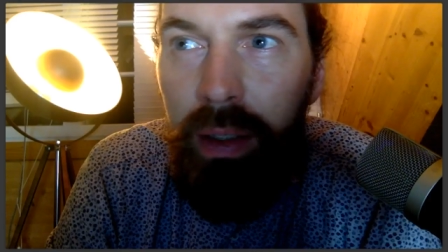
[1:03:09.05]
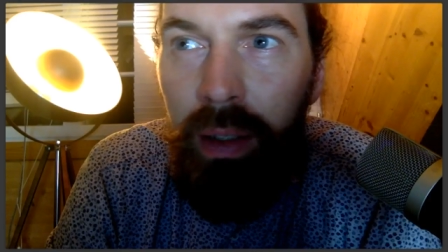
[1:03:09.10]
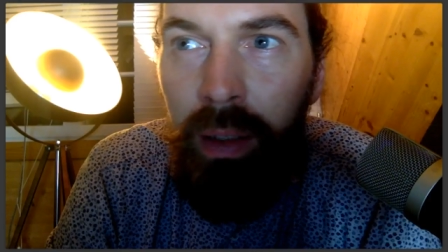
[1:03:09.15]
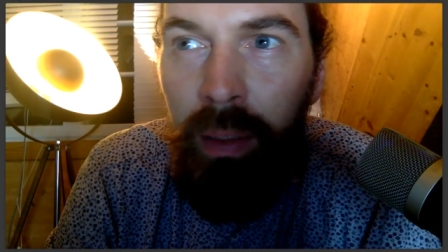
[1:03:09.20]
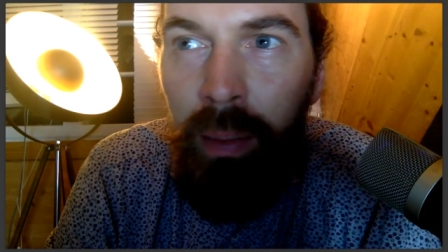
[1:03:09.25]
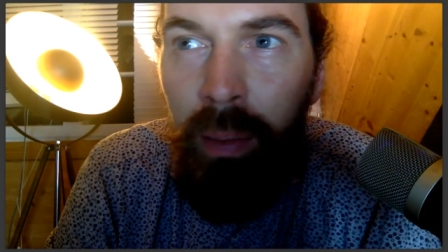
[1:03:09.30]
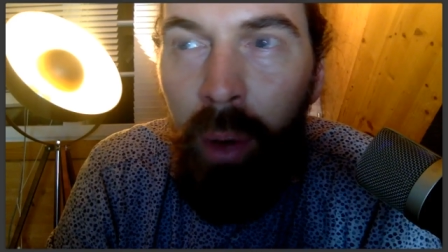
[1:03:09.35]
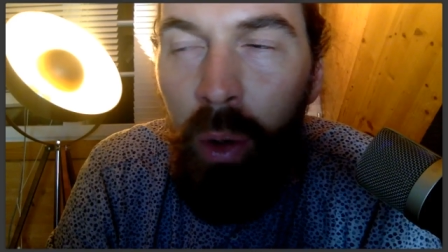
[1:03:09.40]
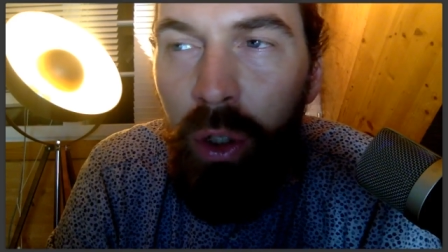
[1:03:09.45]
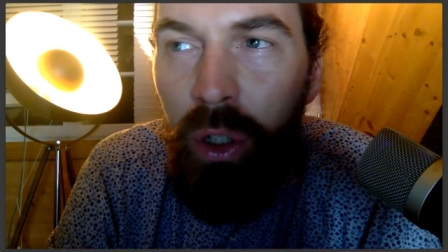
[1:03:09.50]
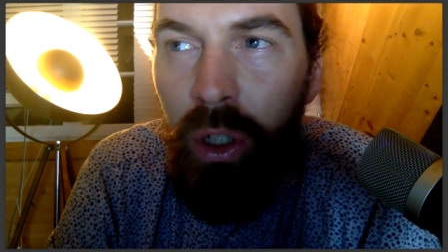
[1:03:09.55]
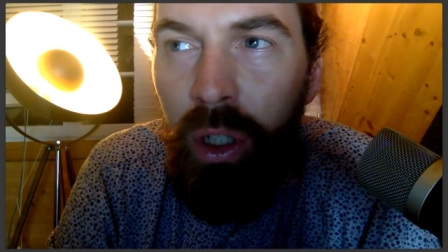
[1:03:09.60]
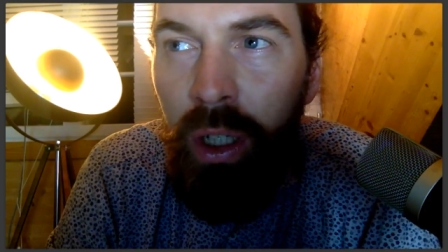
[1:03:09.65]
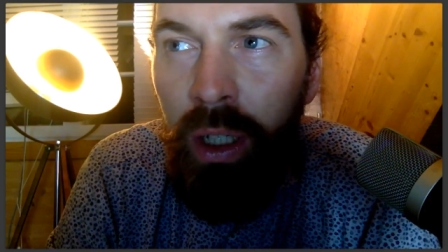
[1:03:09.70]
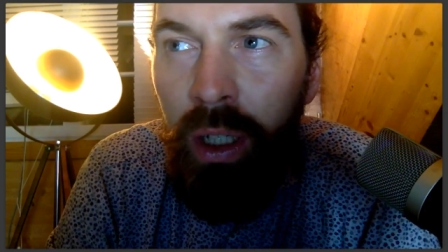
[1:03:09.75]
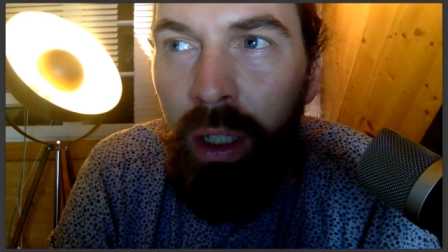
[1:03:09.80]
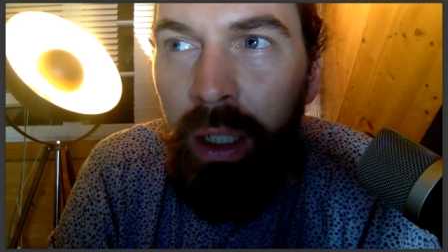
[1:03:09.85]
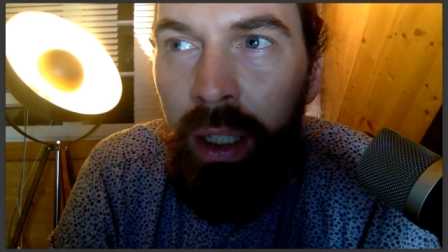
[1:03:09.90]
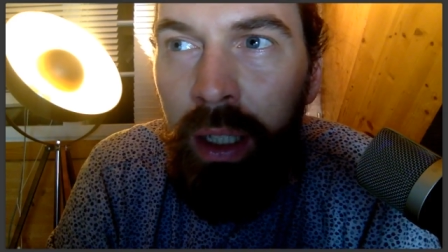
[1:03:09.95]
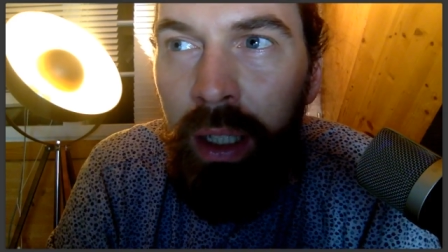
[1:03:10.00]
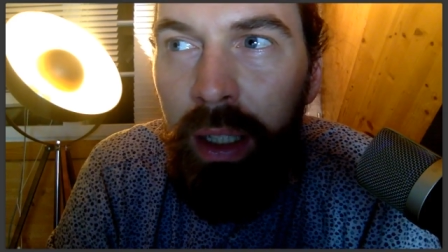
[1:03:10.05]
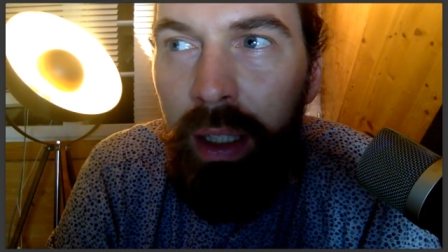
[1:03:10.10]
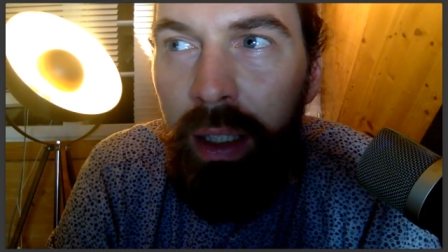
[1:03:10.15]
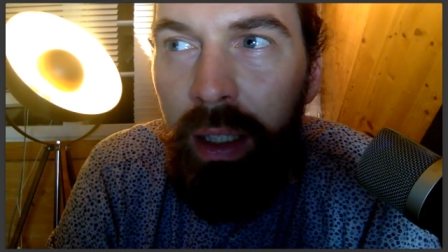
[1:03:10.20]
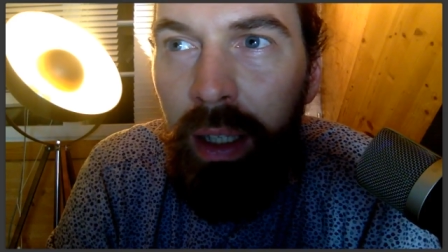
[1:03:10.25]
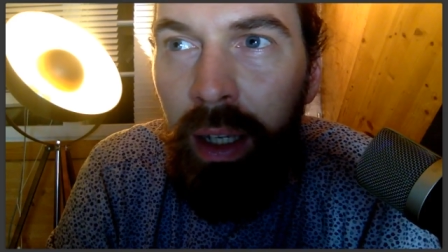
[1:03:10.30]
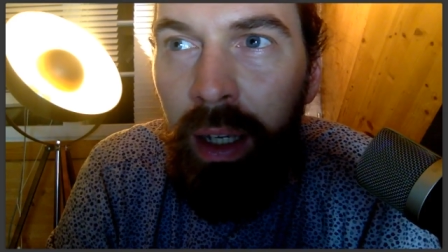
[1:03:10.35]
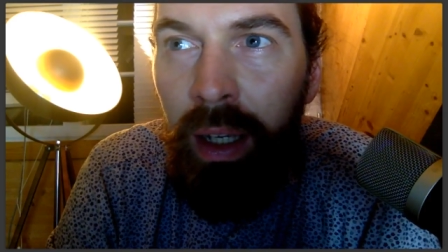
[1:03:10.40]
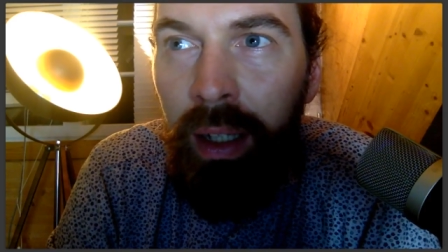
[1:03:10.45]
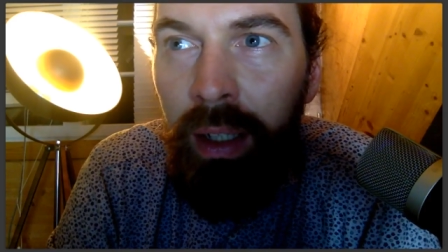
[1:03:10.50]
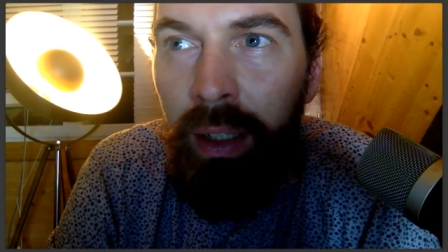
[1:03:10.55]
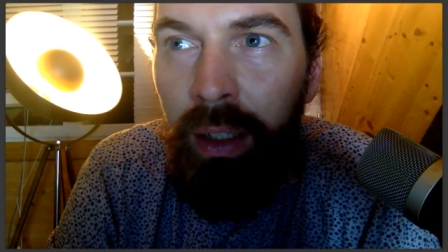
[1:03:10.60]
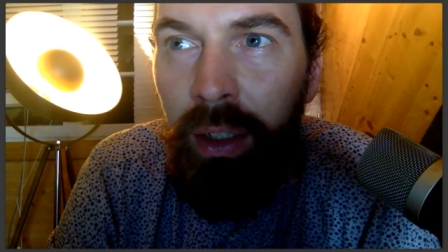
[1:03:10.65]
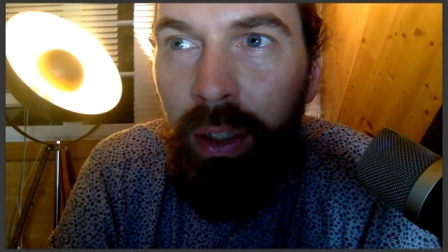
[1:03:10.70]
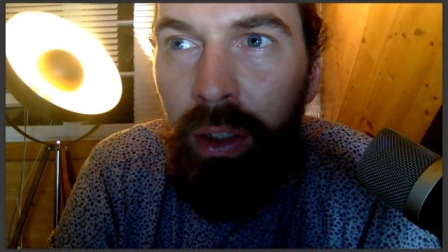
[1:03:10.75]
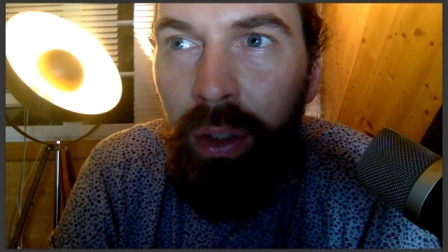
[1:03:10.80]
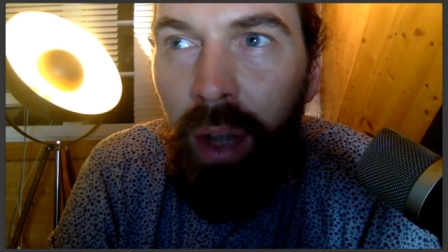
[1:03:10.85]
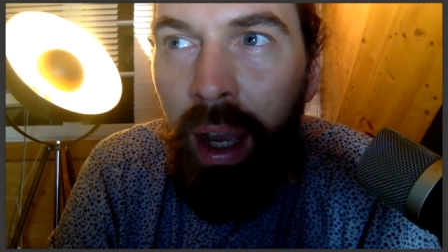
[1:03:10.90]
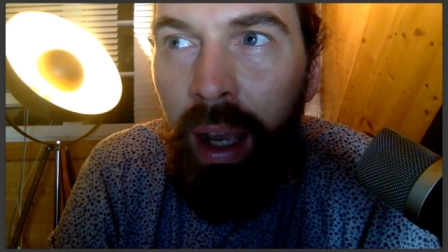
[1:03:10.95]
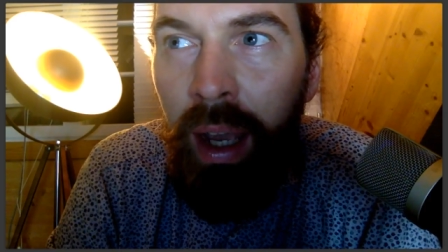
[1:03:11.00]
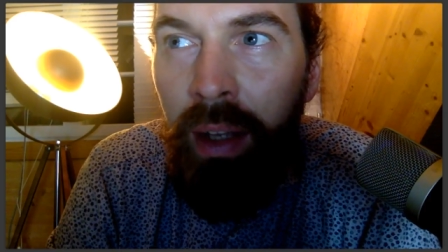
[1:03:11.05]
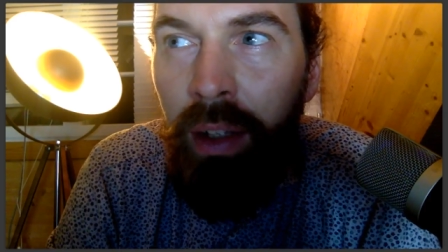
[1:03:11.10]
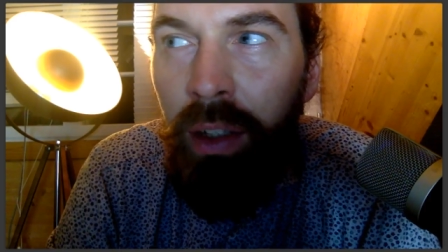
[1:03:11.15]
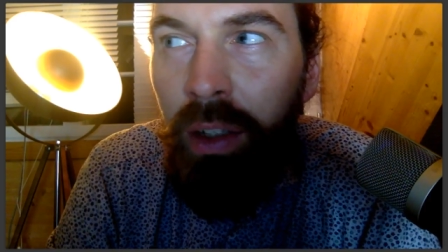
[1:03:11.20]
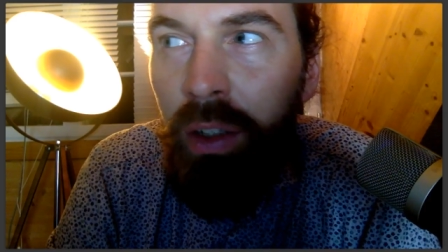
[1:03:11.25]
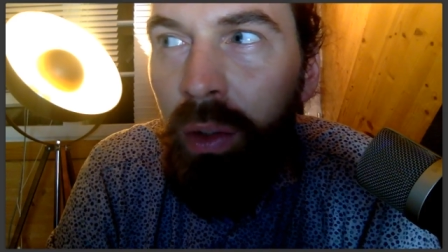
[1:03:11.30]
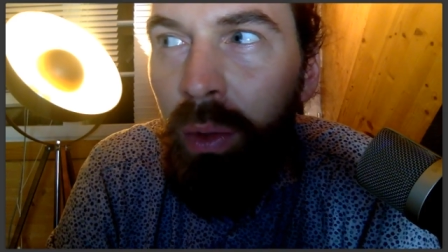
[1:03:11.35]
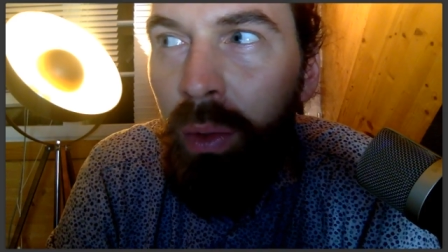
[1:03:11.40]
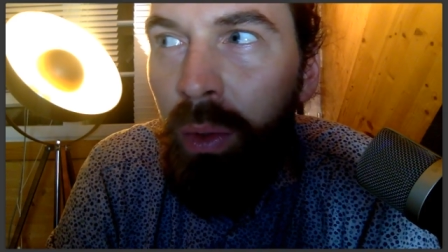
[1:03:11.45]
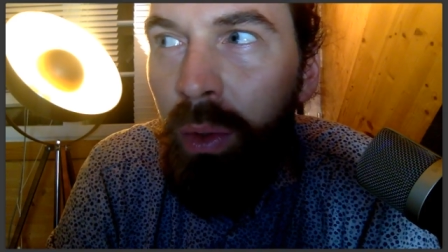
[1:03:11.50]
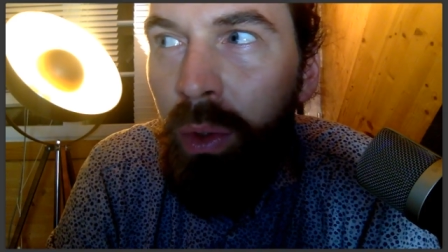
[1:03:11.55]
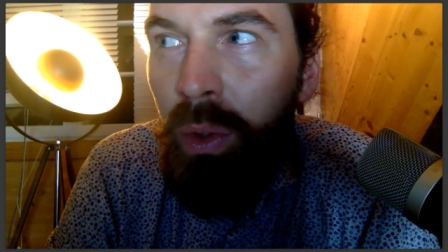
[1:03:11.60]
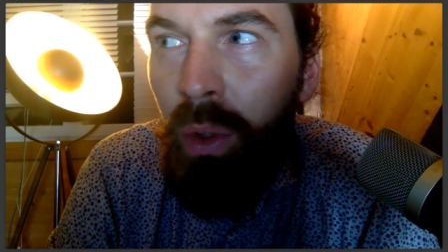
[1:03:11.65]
emotions and trying to